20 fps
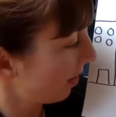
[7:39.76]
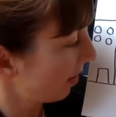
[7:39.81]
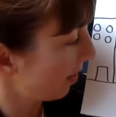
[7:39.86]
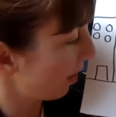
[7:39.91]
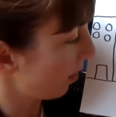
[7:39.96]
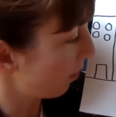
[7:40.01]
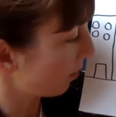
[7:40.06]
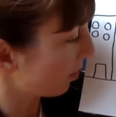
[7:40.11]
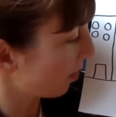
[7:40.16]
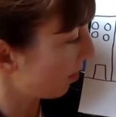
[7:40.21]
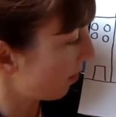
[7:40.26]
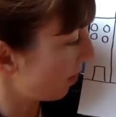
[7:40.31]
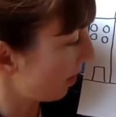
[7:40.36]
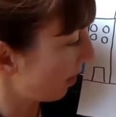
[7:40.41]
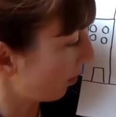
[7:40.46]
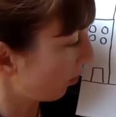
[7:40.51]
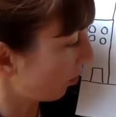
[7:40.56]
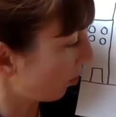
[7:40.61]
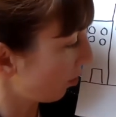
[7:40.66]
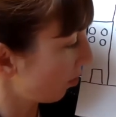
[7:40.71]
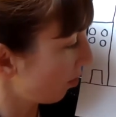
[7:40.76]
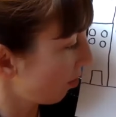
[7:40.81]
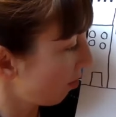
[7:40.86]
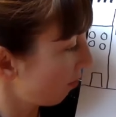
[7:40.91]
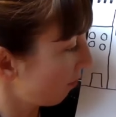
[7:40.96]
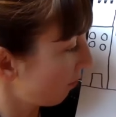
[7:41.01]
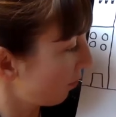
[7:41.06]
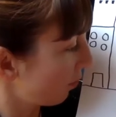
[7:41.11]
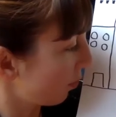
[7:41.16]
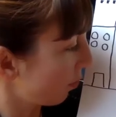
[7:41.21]
Oh, it's going to be a little
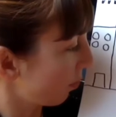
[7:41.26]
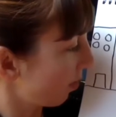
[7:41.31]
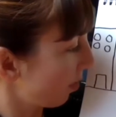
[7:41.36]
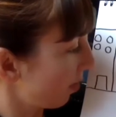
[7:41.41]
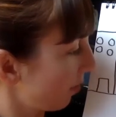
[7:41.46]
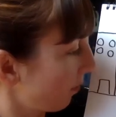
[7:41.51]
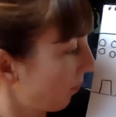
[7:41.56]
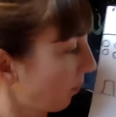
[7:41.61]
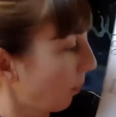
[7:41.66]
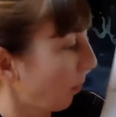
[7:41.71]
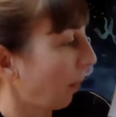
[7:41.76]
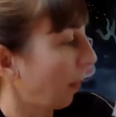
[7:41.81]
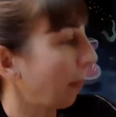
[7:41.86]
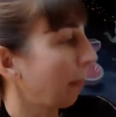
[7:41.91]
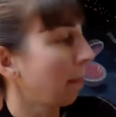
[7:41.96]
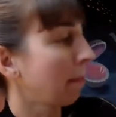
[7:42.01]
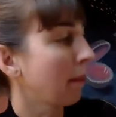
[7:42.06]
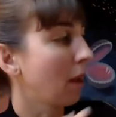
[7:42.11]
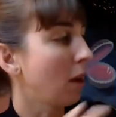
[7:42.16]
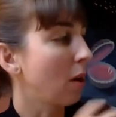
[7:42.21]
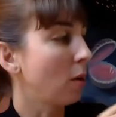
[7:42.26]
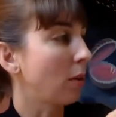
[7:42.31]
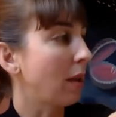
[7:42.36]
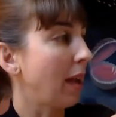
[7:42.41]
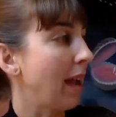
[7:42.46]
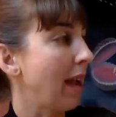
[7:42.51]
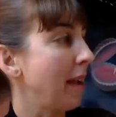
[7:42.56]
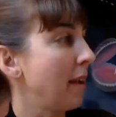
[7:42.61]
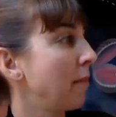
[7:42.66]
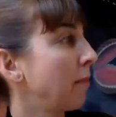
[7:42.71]
curved door. Okay,
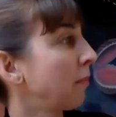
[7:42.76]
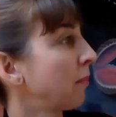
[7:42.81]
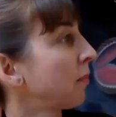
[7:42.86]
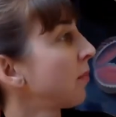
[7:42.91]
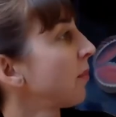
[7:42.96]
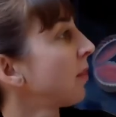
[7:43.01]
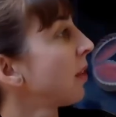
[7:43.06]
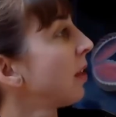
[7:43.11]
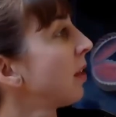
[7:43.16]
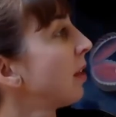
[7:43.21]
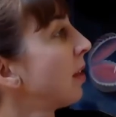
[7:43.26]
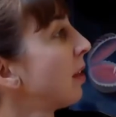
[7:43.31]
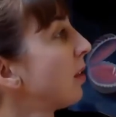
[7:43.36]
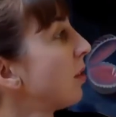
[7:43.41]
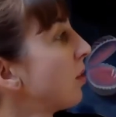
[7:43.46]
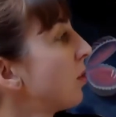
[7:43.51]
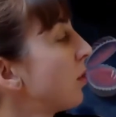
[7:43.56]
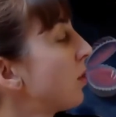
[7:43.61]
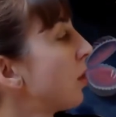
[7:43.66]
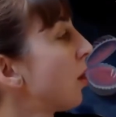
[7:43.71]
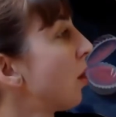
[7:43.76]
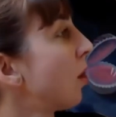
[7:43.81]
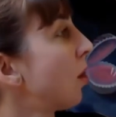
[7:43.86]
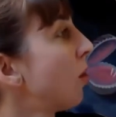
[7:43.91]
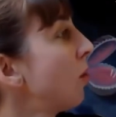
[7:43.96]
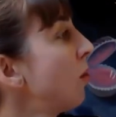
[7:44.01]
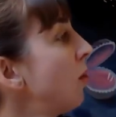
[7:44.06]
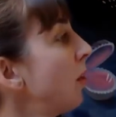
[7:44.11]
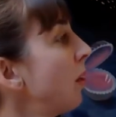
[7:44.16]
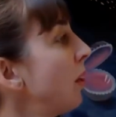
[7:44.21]

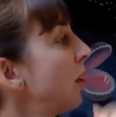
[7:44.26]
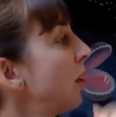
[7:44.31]
so